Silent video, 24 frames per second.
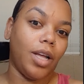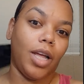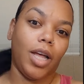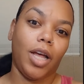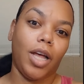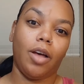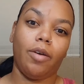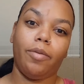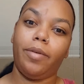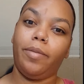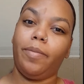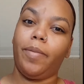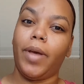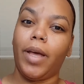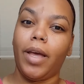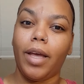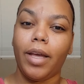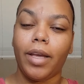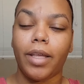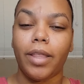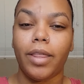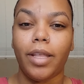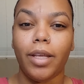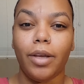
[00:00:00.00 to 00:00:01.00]
I'll be
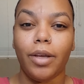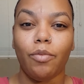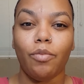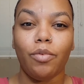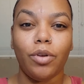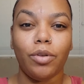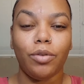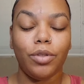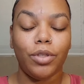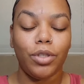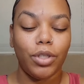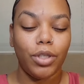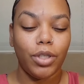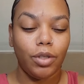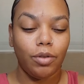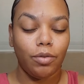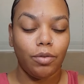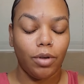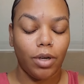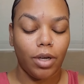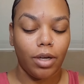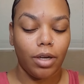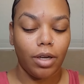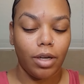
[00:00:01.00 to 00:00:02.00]
back and then we'll
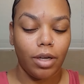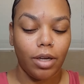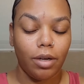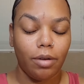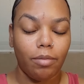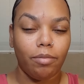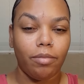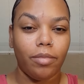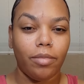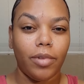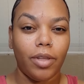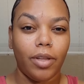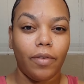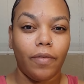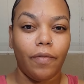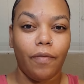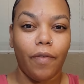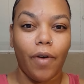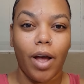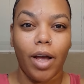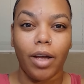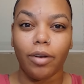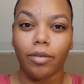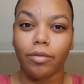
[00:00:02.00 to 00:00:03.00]
do um, the
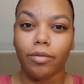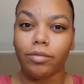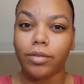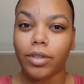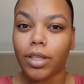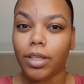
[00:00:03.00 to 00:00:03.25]
final